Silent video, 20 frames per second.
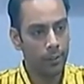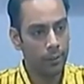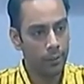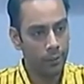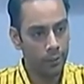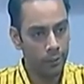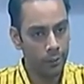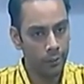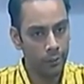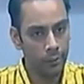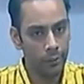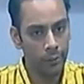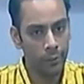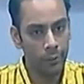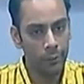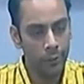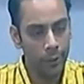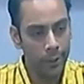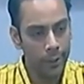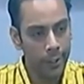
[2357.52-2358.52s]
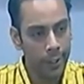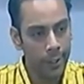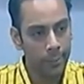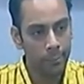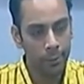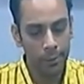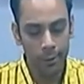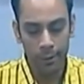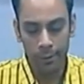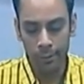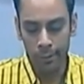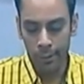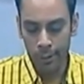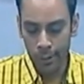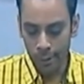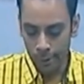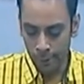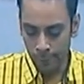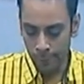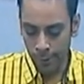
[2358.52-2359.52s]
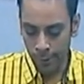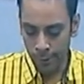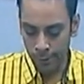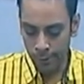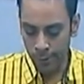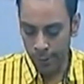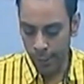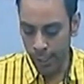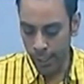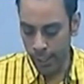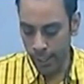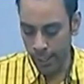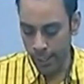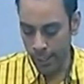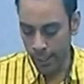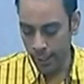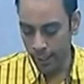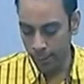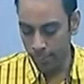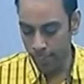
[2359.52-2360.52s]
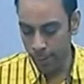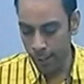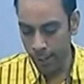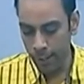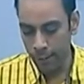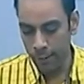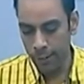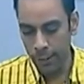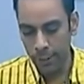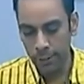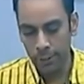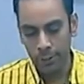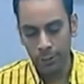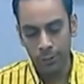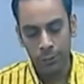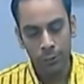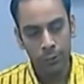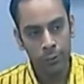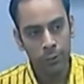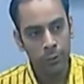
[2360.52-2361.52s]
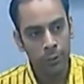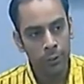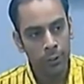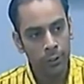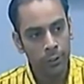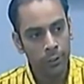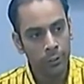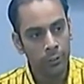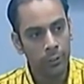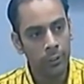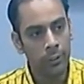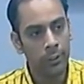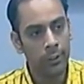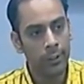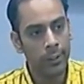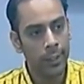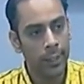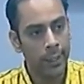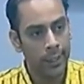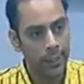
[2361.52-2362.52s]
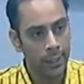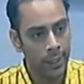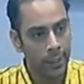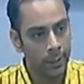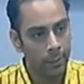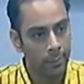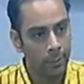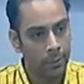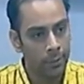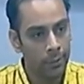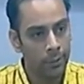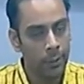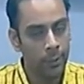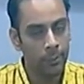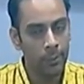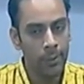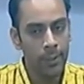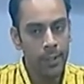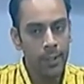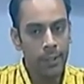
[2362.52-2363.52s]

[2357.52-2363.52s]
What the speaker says: to go for that, because once they had experience at your institution regarding entrepreneurship,